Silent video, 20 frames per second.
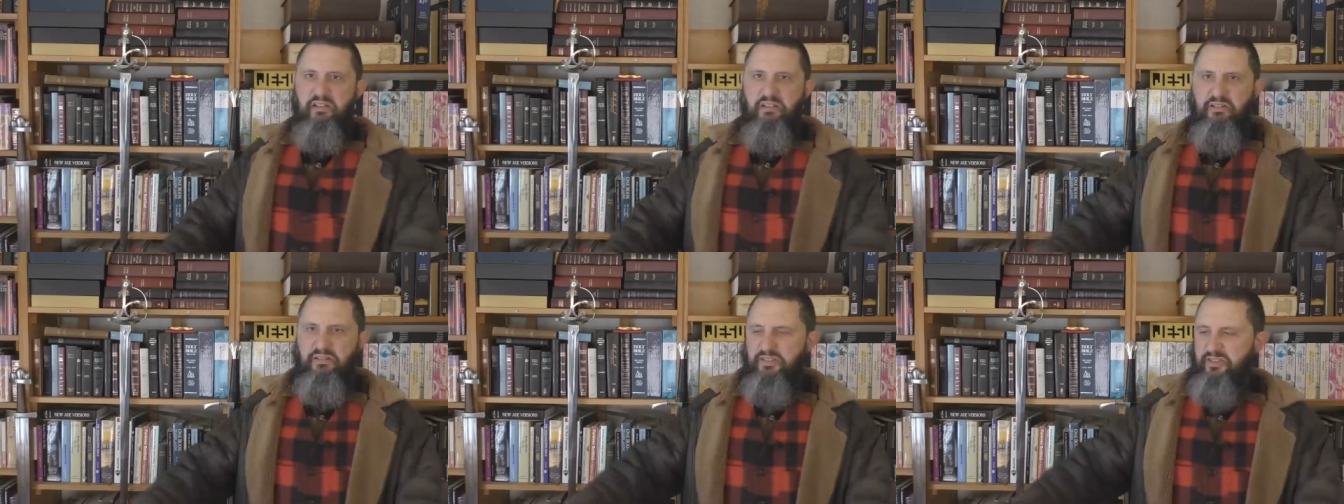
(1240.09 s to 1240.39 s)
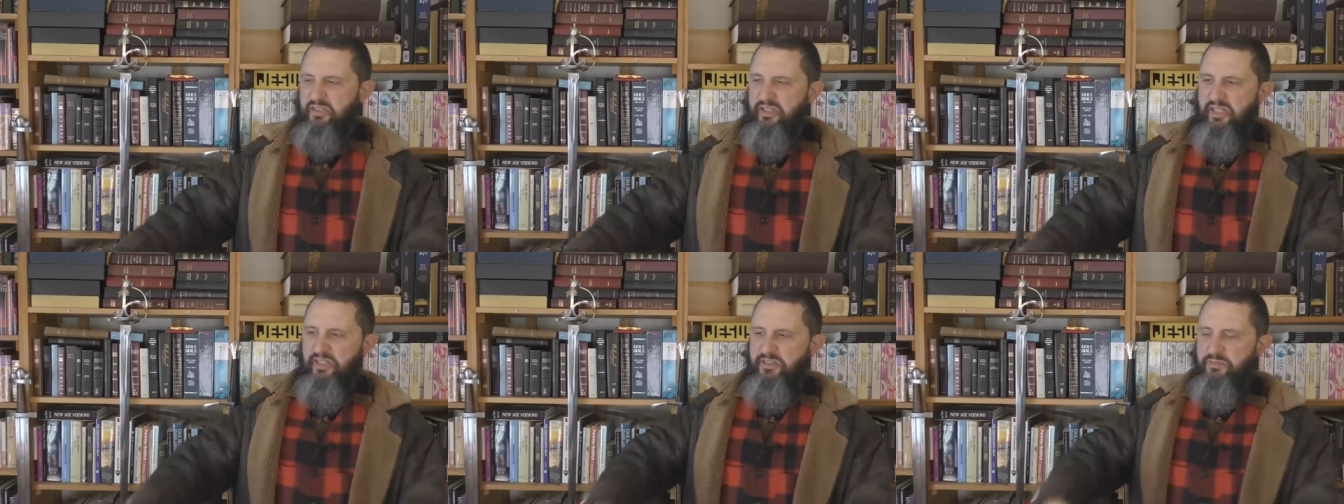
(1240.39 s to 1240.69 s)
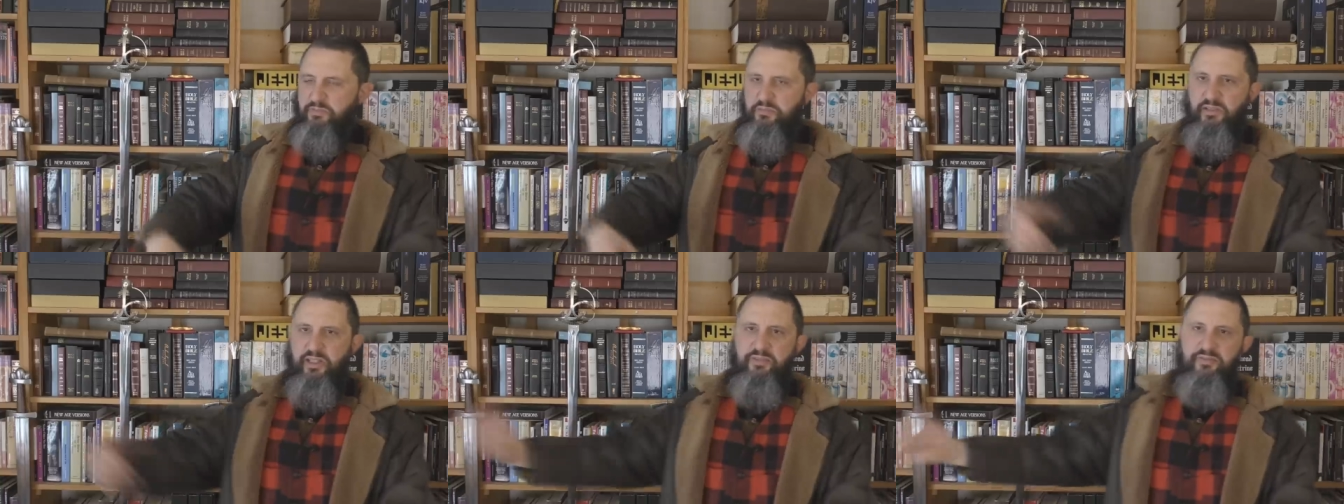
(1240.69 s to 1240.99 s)
Ooh, it
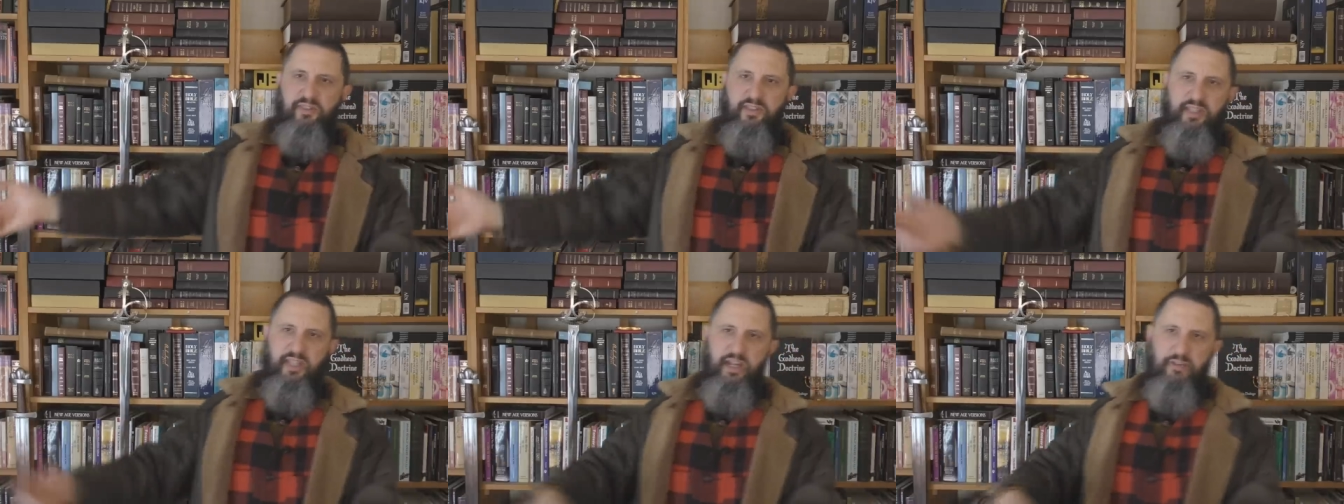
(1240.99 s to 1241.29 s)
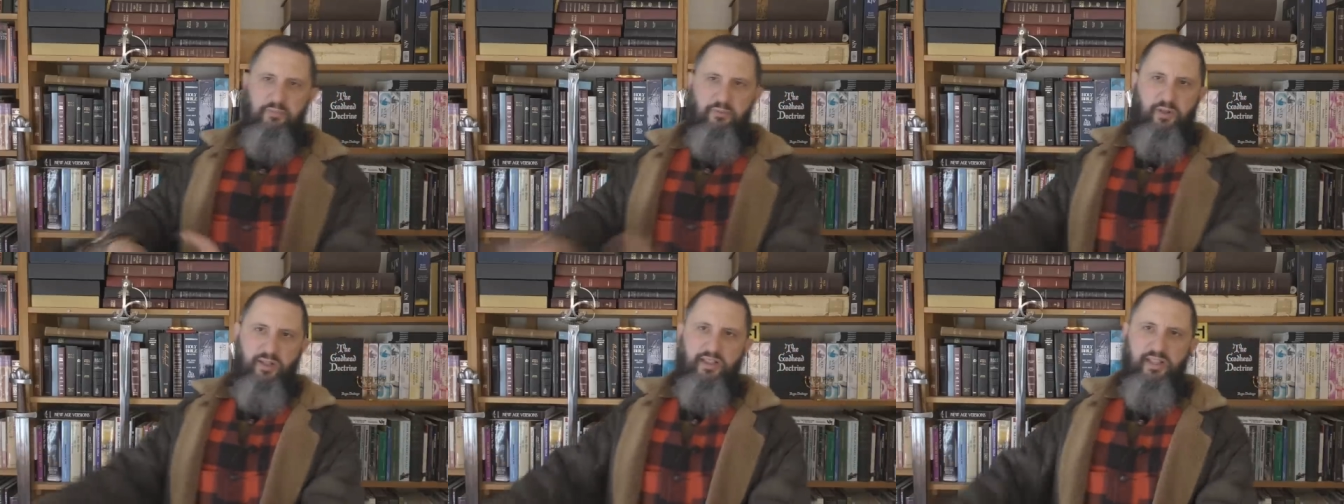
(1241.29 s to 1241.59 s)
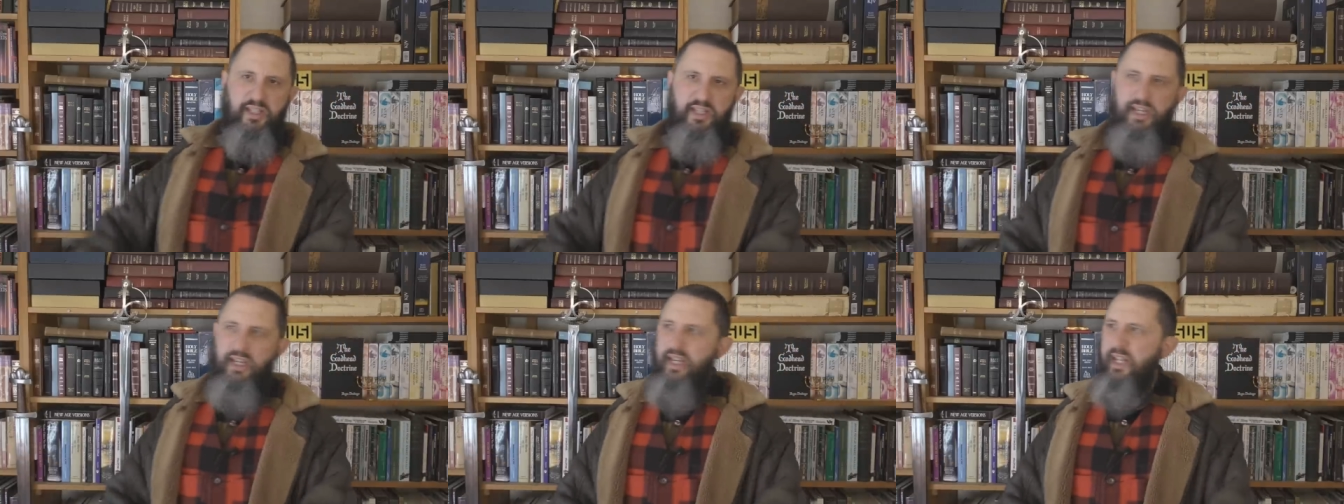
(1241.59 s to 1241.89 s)
stinks. Lift the lid up
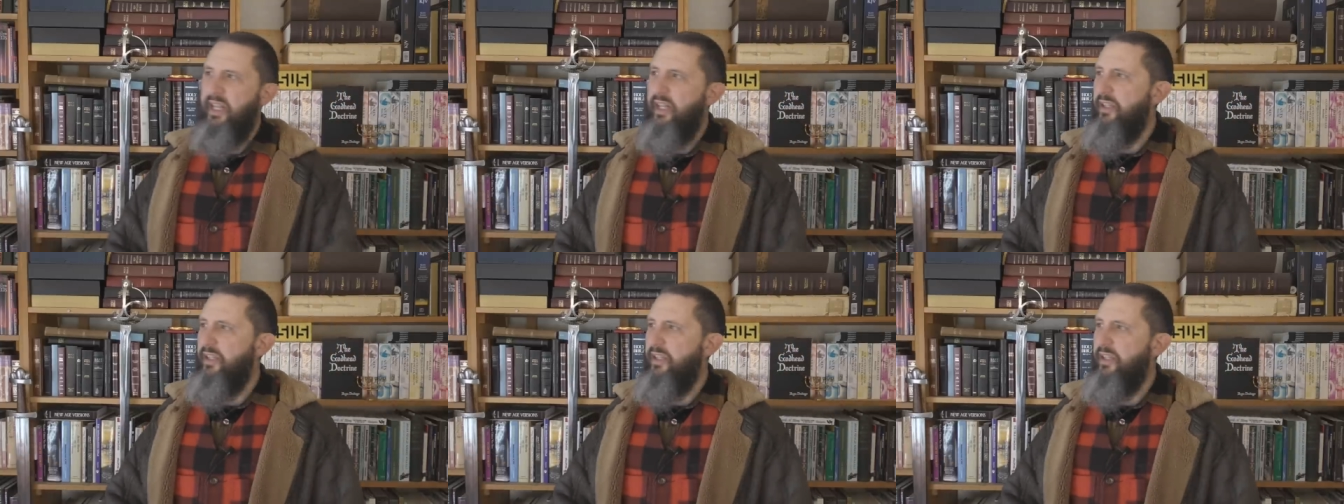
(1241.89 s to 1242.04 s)
quickly.